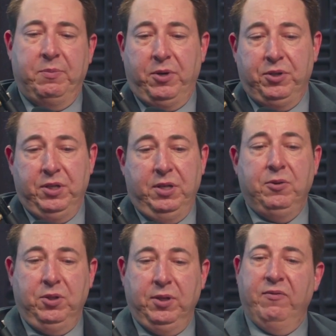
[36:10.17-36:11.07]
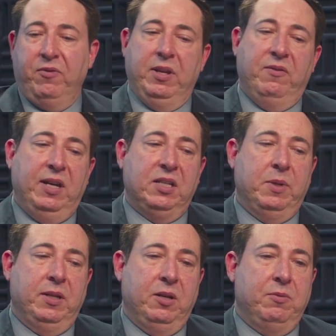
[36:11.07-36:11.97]
person who's looking for the
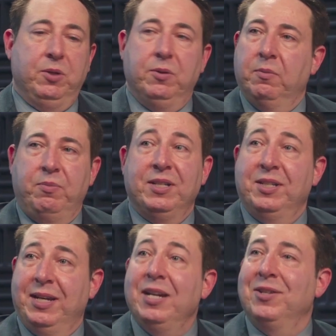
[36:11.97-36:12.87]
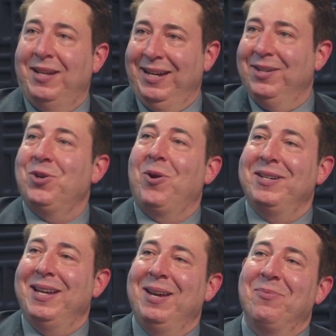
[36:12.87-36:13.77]
investment, they'll do a presentation like a
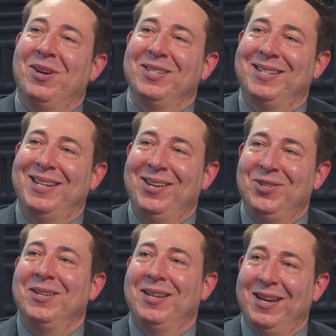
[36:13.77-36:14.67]
Shark Tank presentation.